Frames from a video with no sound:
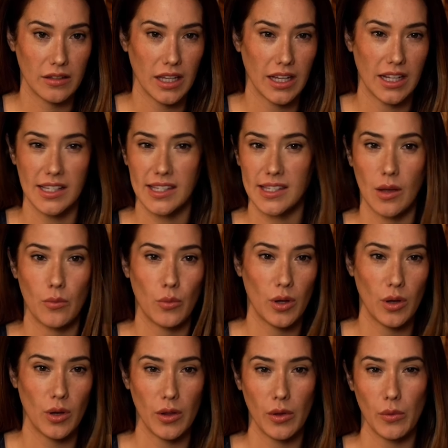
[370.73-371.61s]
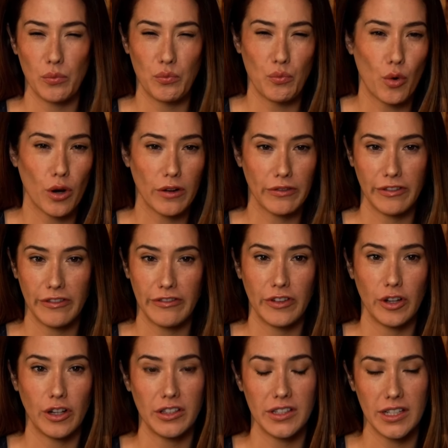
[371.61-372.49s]
Like, is someone more
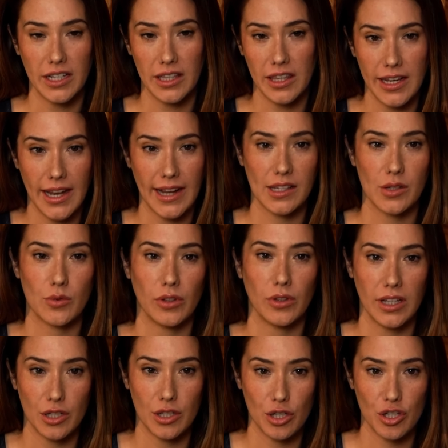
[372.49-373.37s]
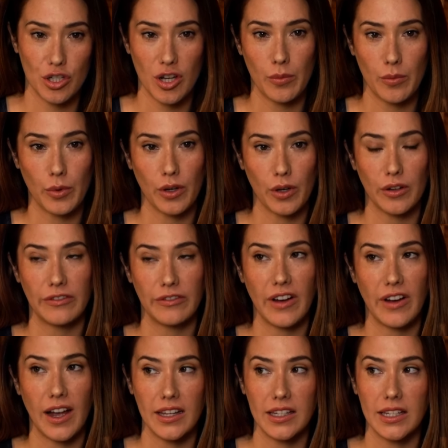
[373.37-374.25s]
fulfilled in the next relationship or
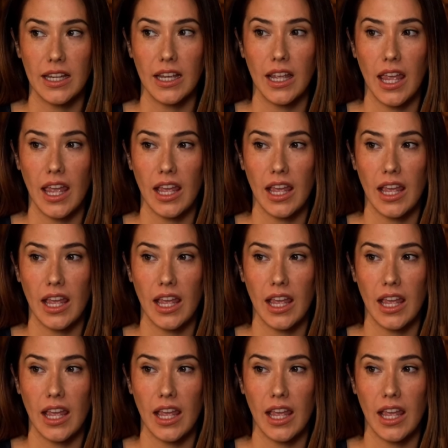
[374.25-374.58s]
finding